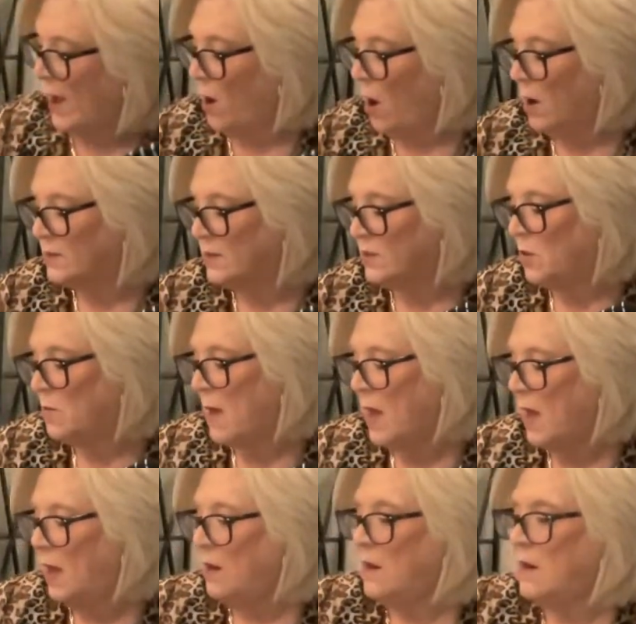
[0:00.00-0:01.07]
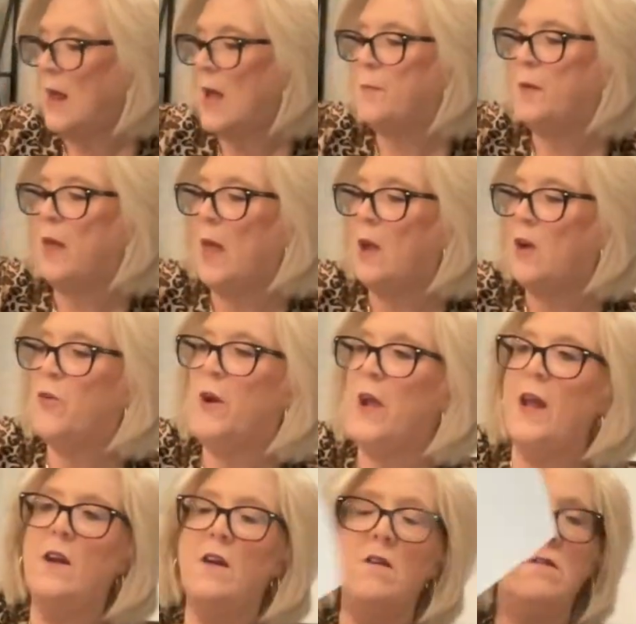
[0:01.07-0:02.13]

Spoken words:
also made in Applique Creator.